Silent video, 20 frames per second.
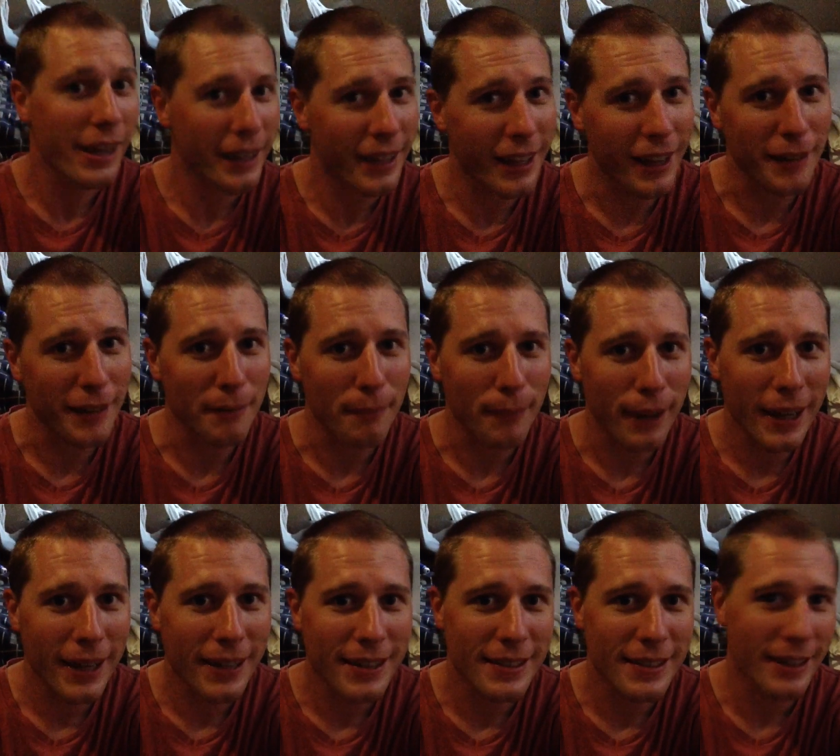cut and
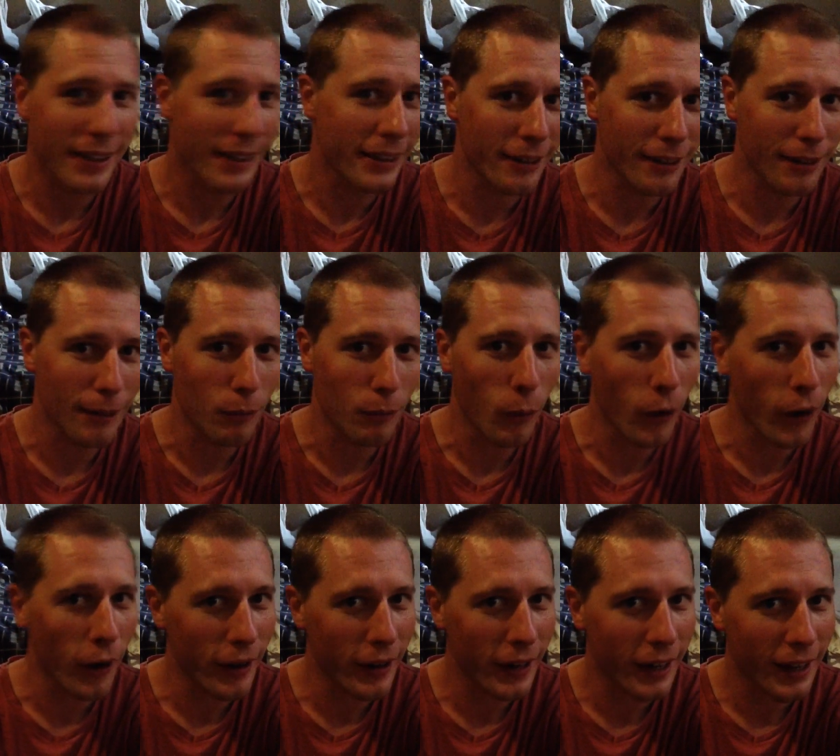paste, a little
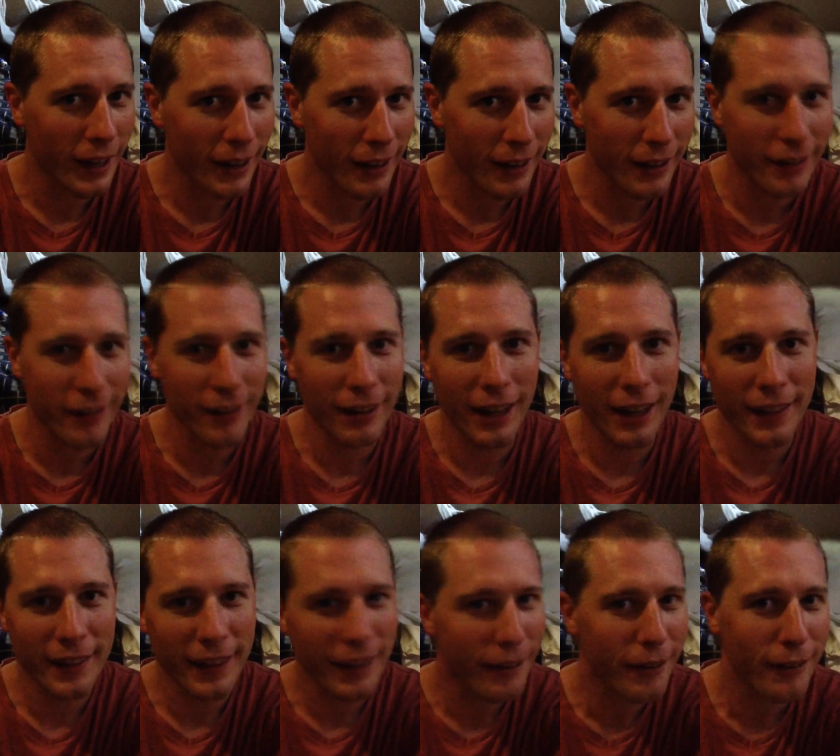word here, a little line
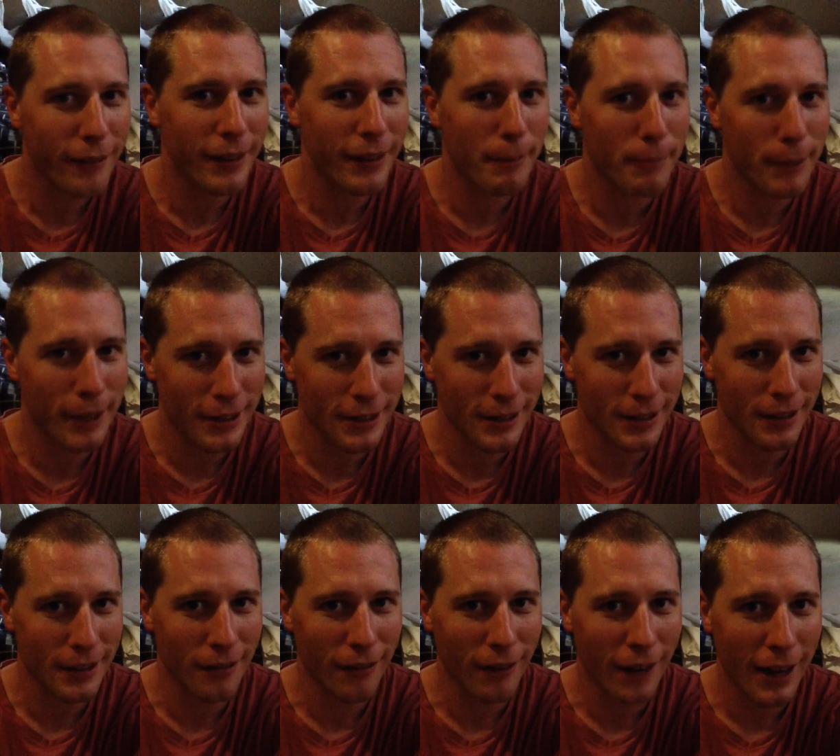there, oh, that pitch
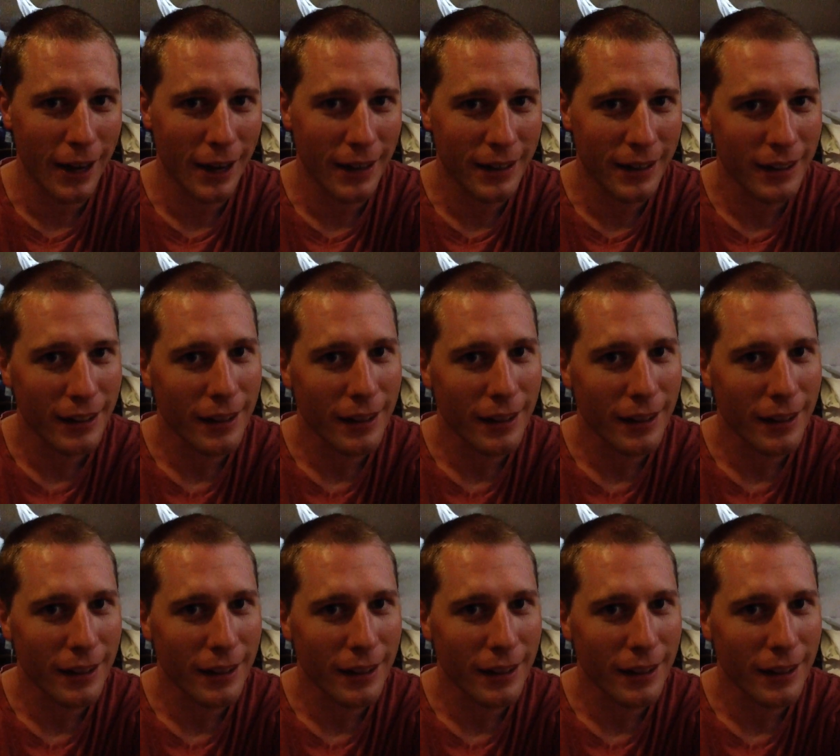isn't right,